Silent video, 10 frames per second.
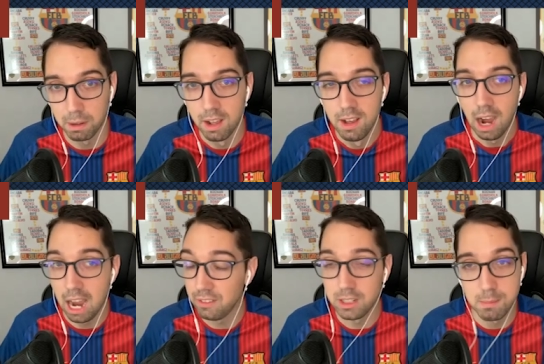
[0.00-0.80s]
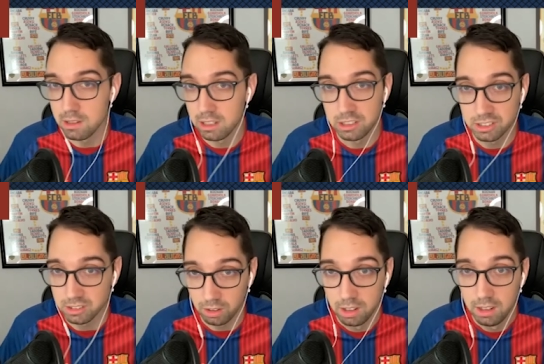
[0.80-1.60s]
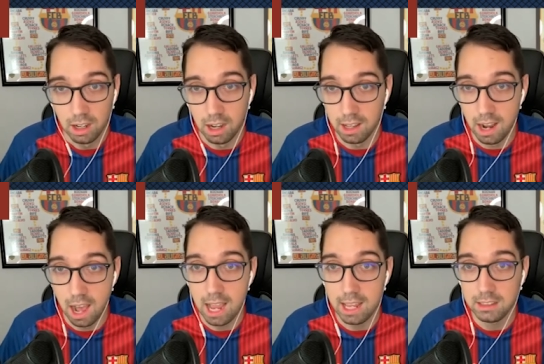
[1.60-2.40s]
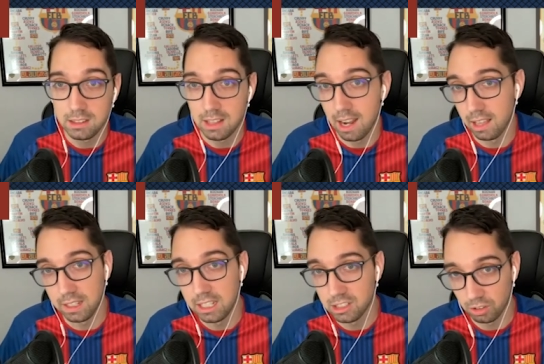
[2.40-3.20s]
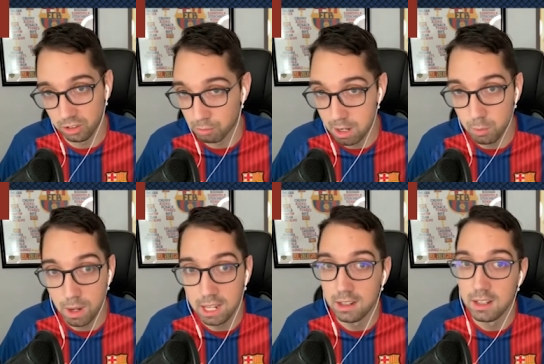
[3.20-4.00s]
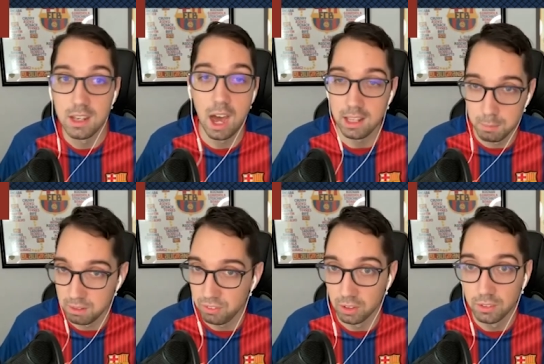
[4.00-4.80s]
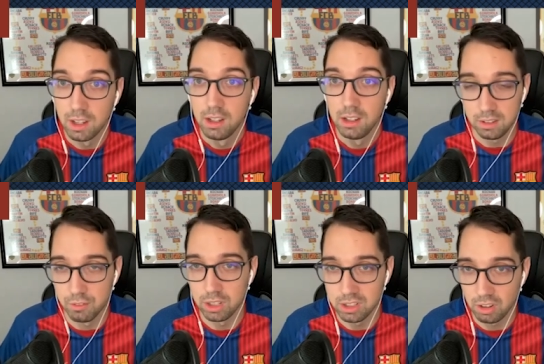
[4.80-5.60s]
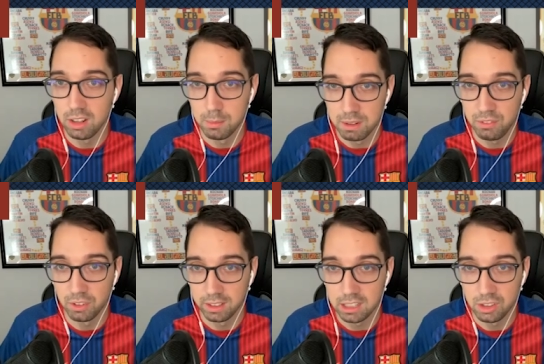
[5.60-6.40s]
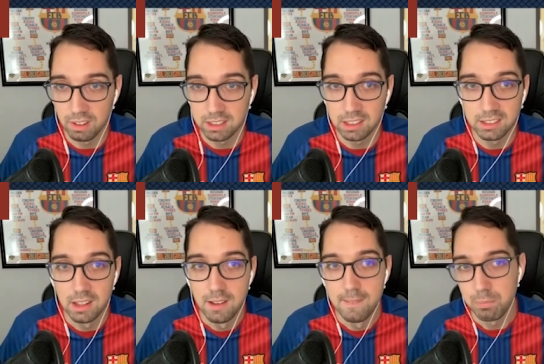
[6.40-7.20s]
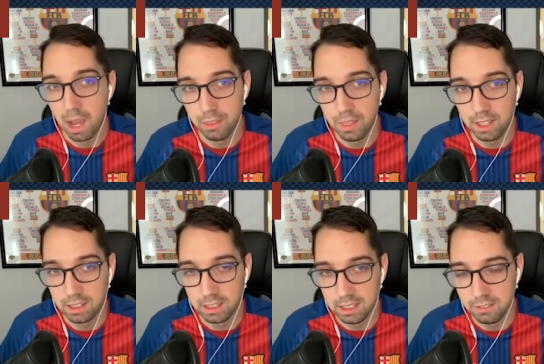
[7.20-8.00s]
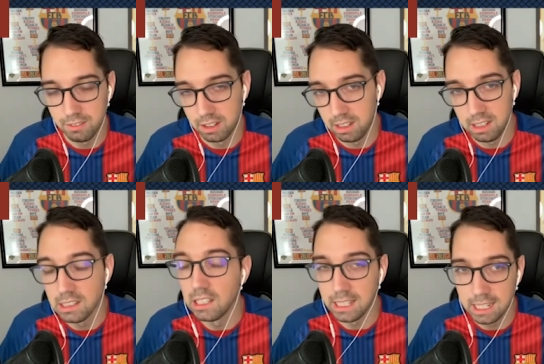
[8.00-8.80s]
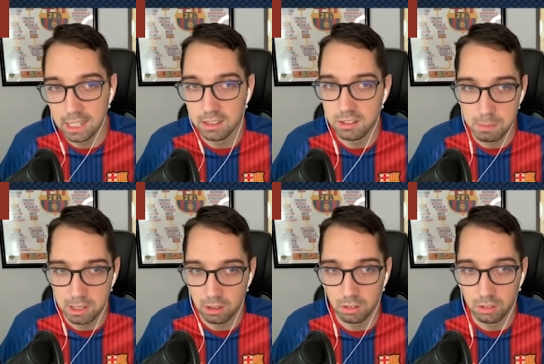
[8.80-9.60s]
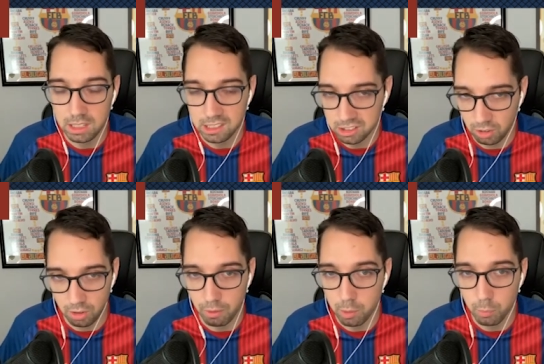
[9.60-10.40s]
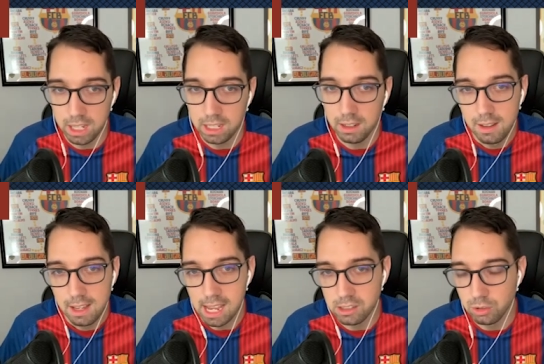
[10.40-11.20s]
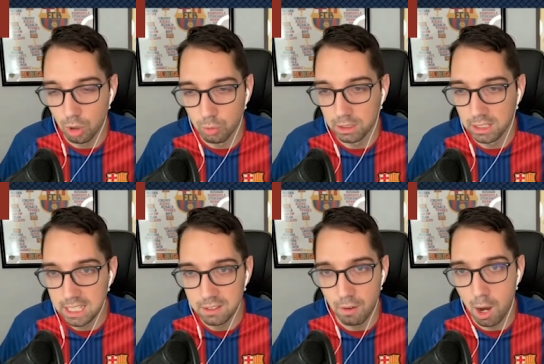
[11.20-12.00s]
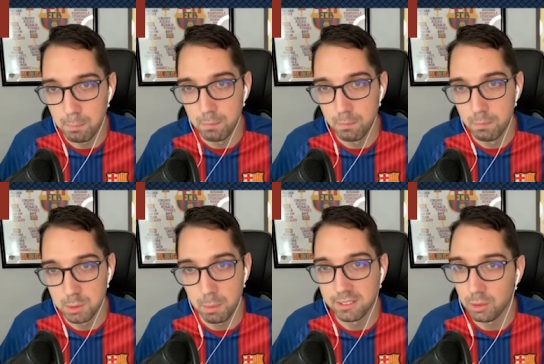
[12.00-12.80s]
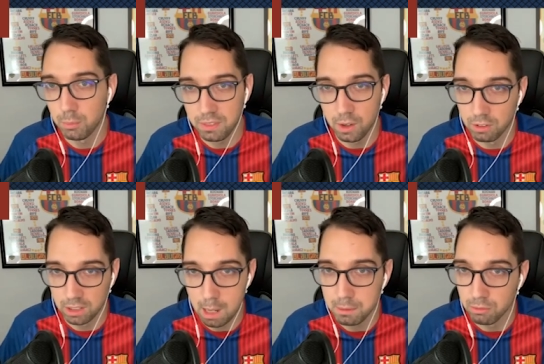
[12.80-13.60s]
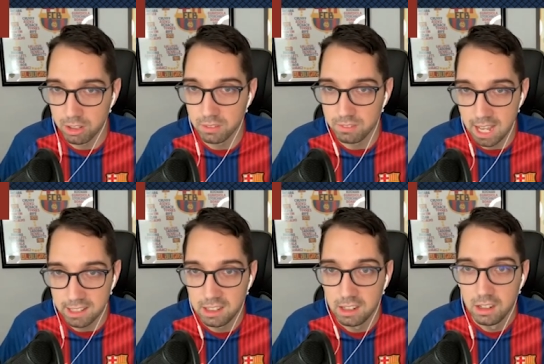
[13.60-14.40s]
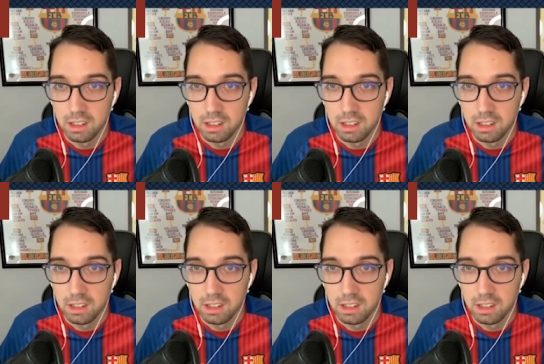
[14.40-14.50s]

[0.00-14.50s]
But I think Demir needs to start. And I and I think he starts on the right wing, not in the midfield. Even though he started in the midfield against Juventus, I think even in the Liga, Demir can start on the right wing, and you don't really give up especially with the overlapping runs of Dest.